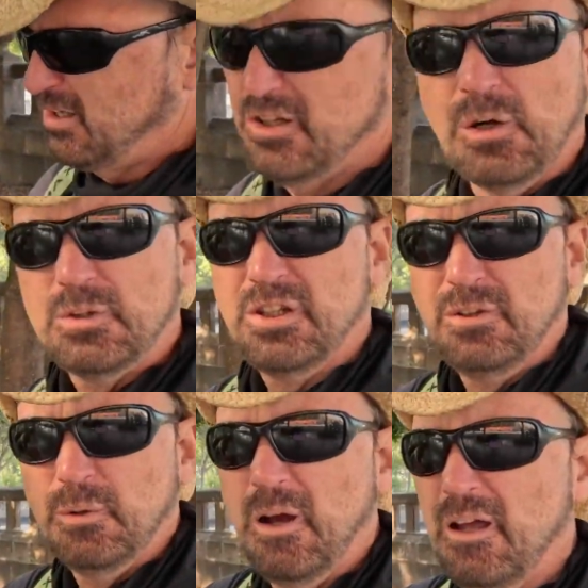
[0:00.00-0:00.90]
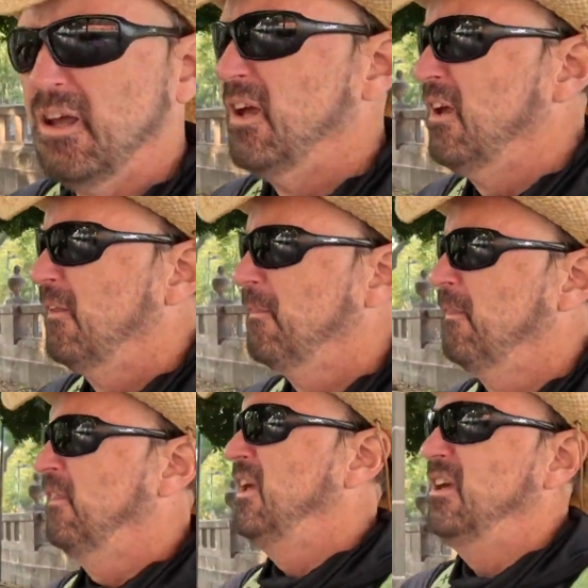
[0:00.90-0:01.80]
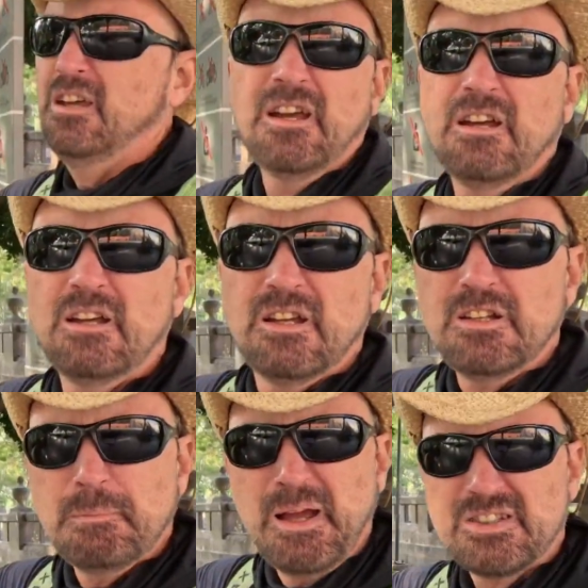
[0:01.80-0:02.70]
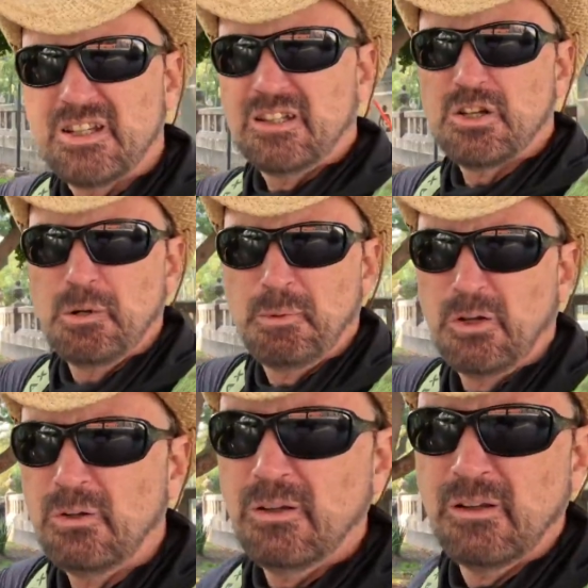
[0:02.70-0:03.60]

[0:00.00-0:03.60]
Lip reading: go to the domestic terminal.